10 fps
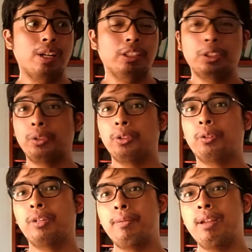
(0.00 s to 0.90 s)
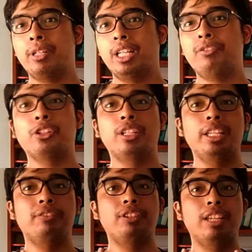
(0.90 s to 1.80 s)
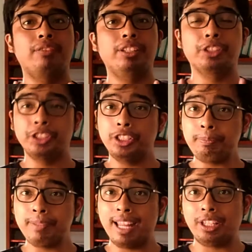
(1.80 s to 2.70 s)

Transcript: So remember, if you live in Europe